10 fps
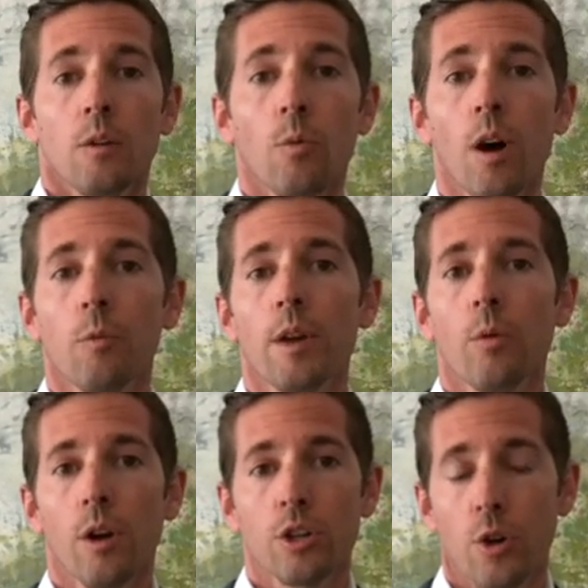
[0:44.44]
what we
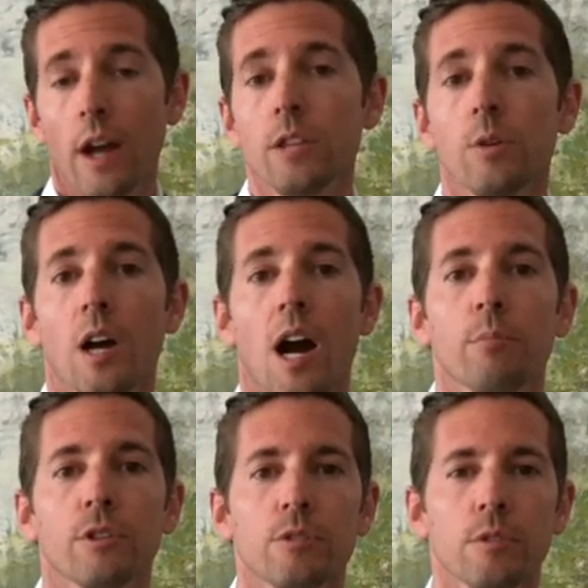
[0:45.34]
were trying to
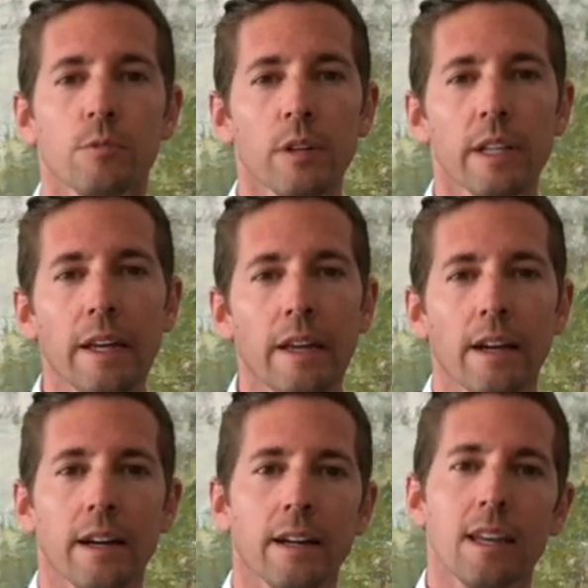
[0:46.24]
accomplish was really
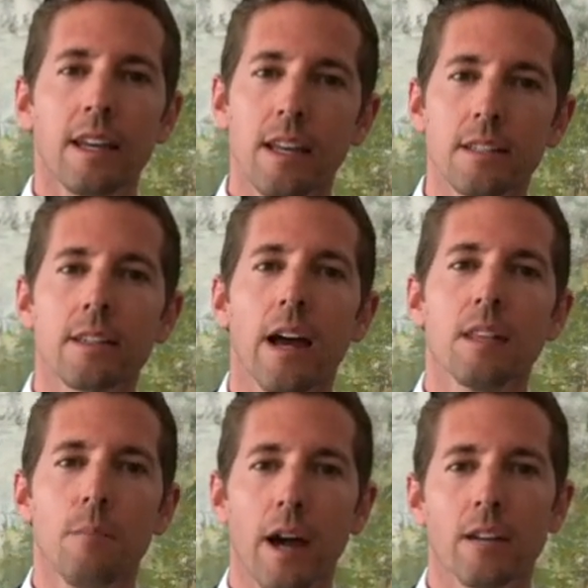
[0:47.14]
getting inside
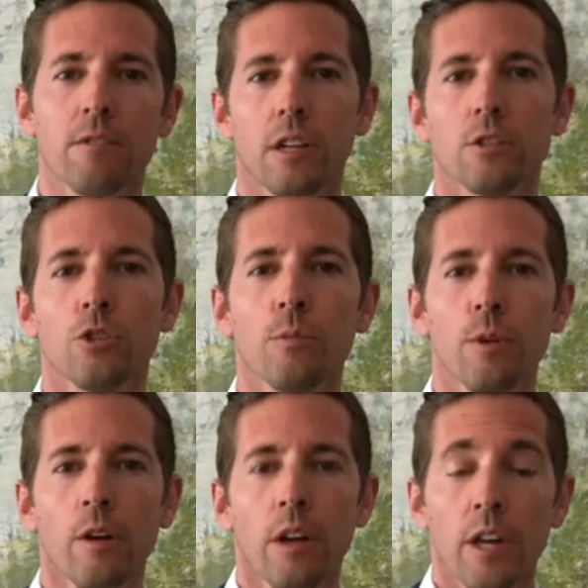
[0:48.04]
the mind of the
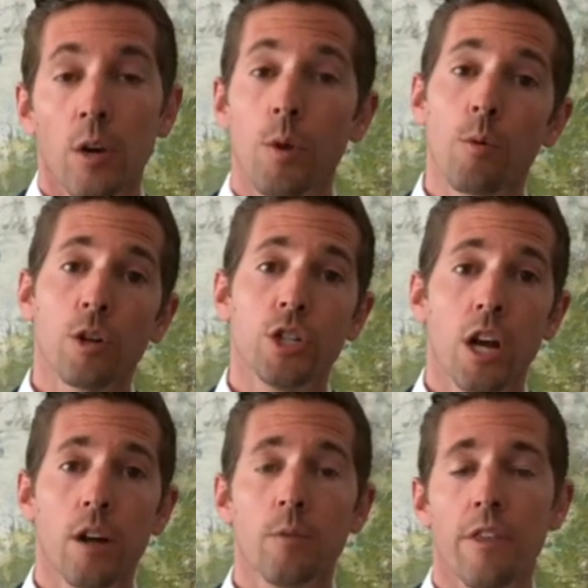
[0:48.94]
consumer. We were
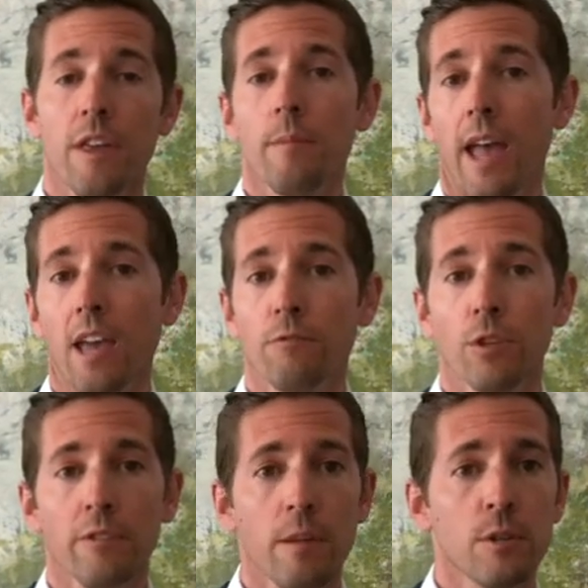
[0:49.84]
sharing with them a
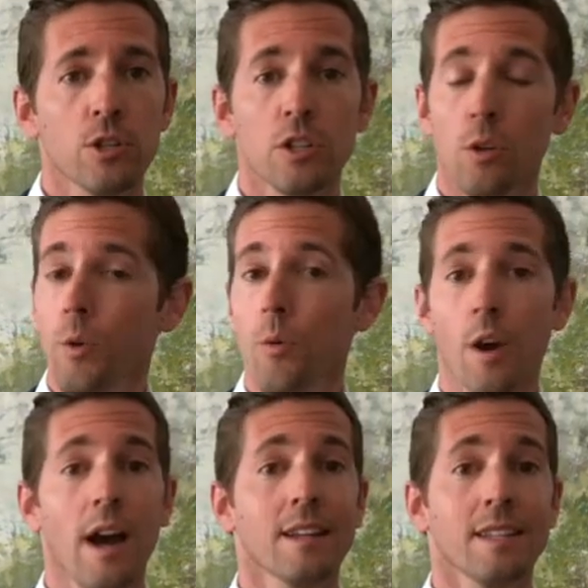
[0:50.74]
handful of images. We
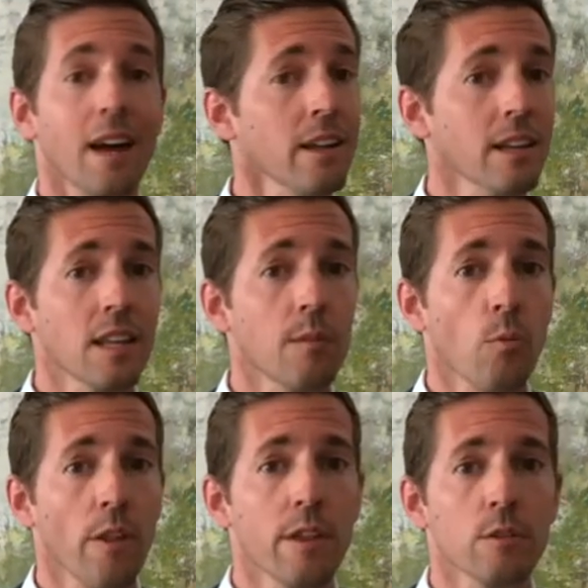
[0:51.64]
were not telling
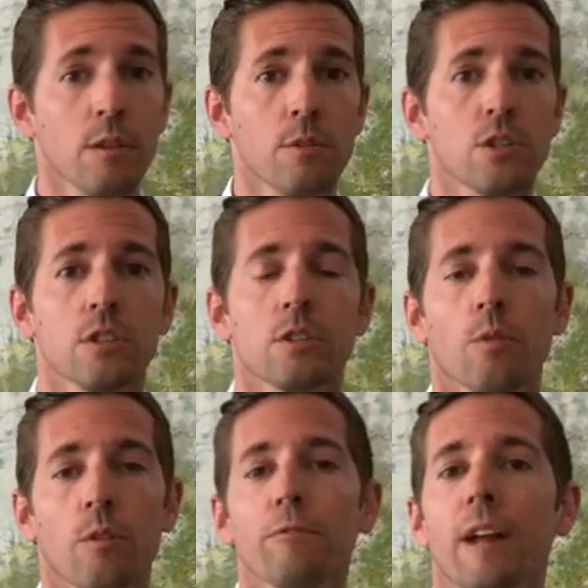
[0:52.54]
them what those
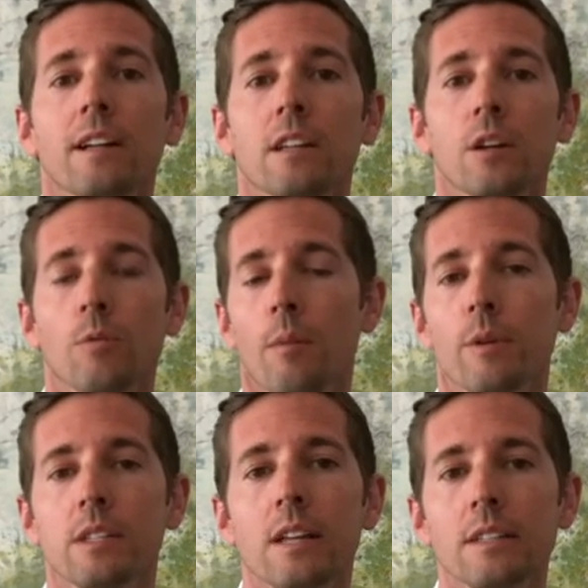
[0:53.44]
images reflected or
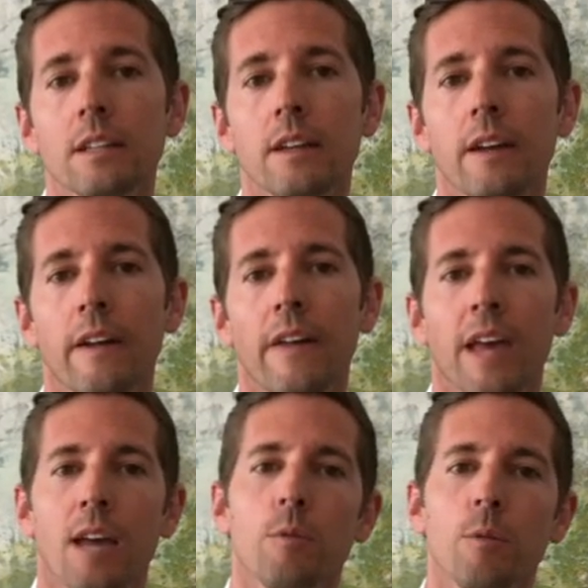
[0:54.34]
represented,
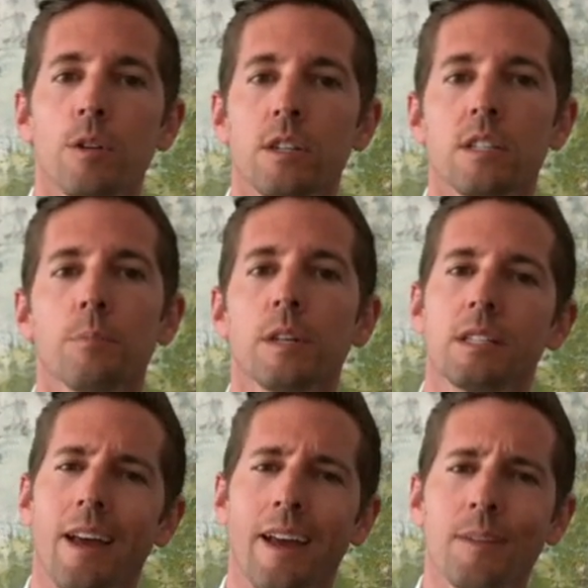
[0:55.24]
and we were just simply
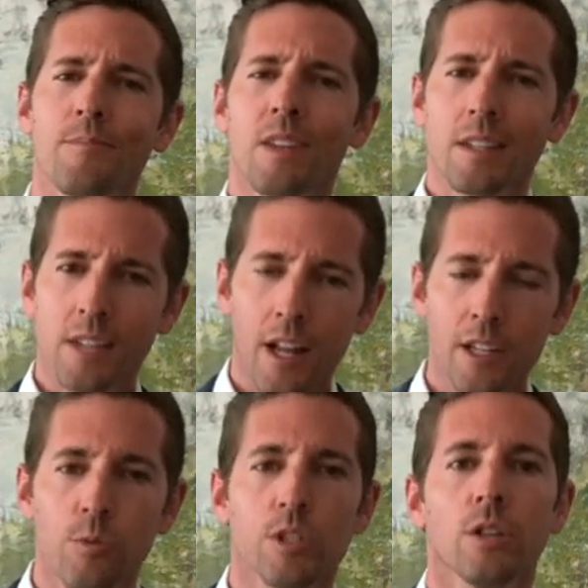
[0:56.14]
saying, tell
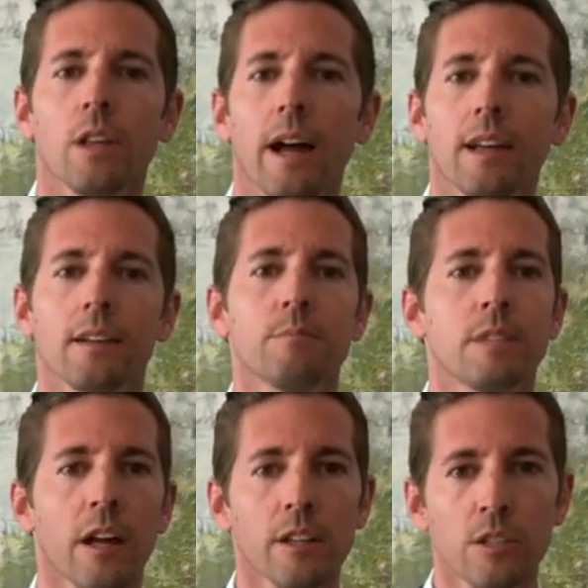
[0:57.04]
us what you like.
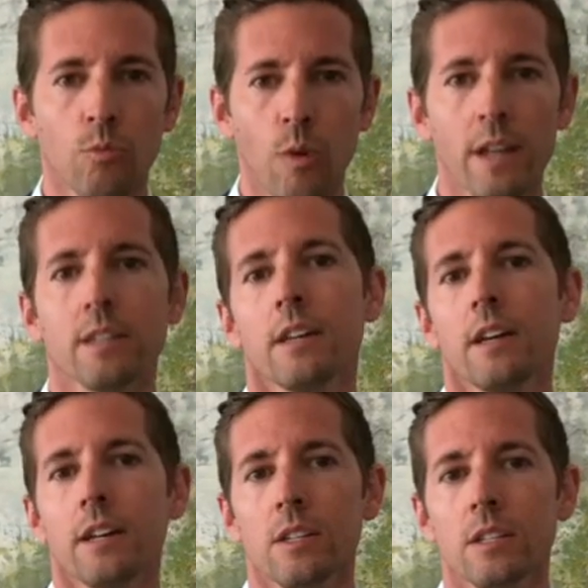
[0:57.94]
Tell us what
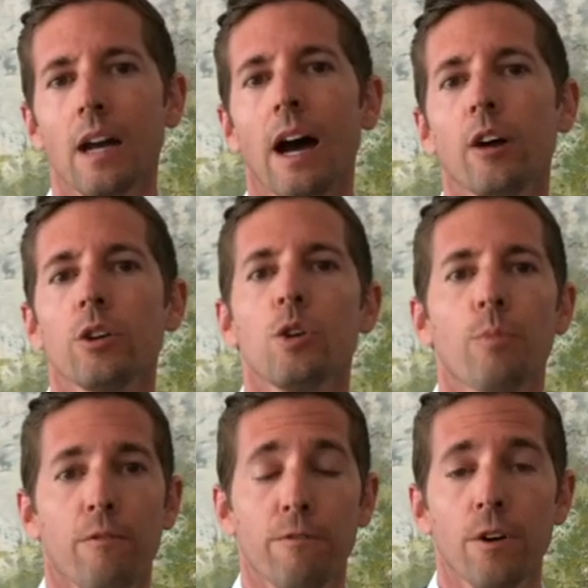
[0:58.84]
style you
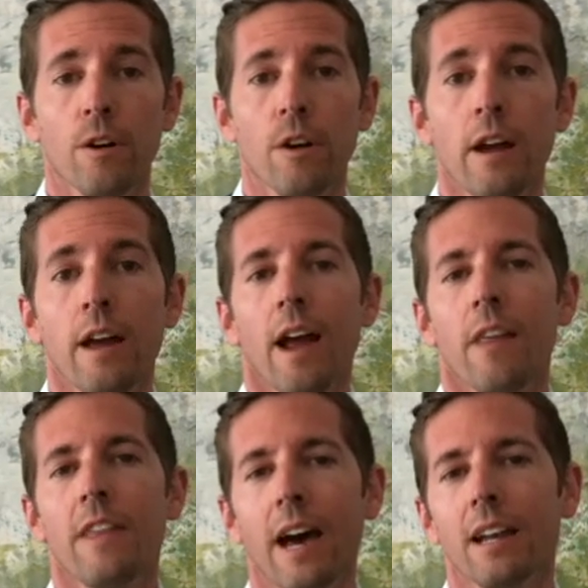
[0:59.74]
prefer.
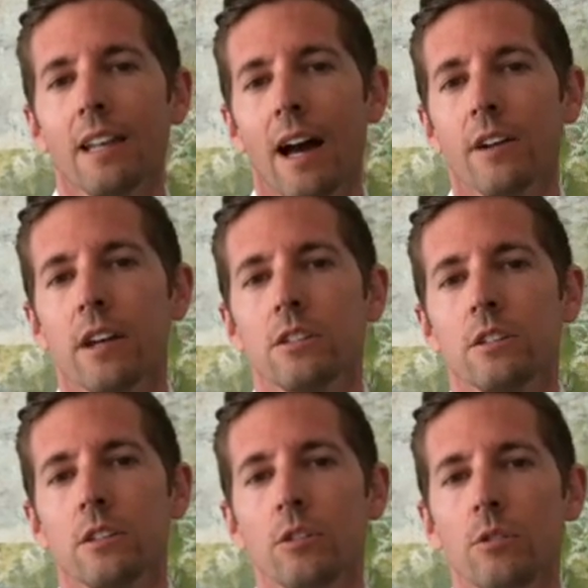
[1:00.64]
That allowed
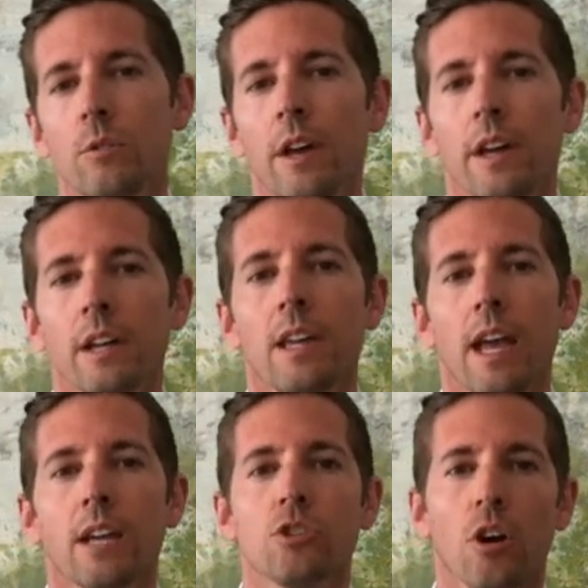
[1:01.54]
us to
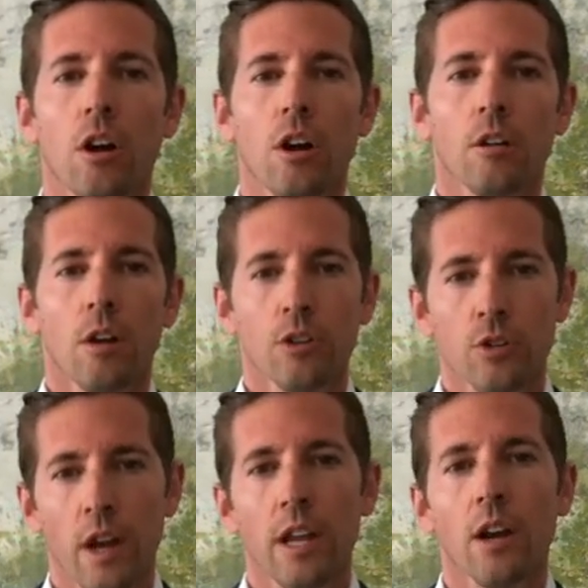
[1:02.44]
gauge our
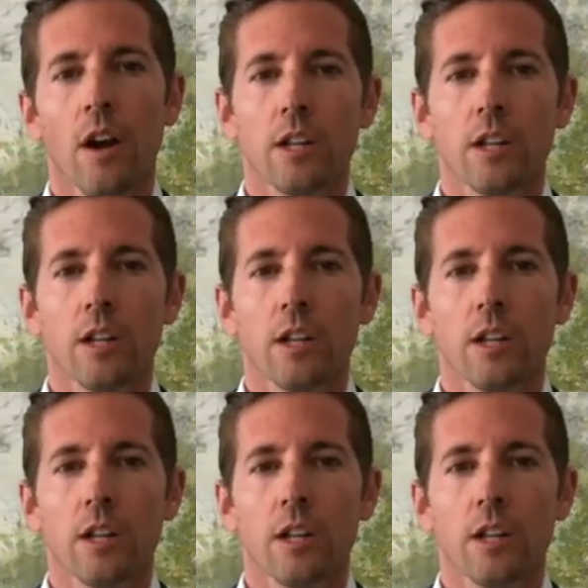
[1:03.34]
training, our